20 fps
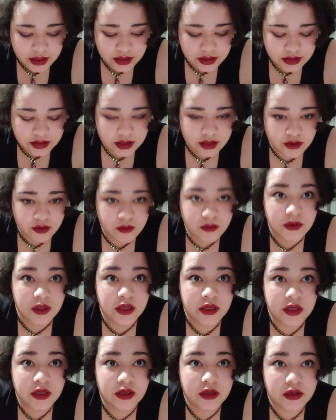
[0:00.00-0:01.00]
So
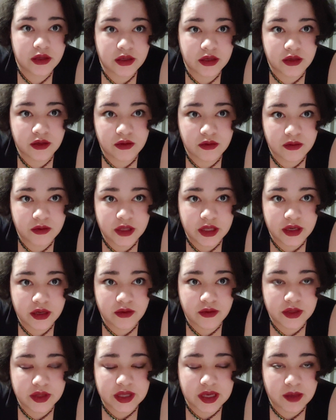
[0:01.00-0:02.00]
they'll,
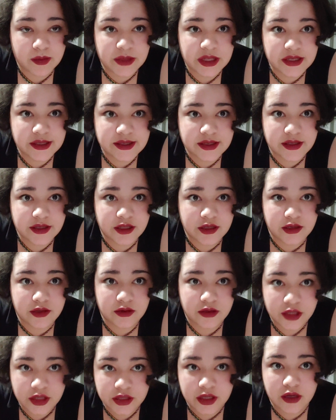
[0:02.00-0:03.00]
what that means is
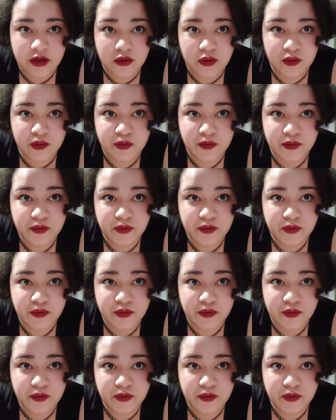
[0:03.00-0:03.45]
they'll show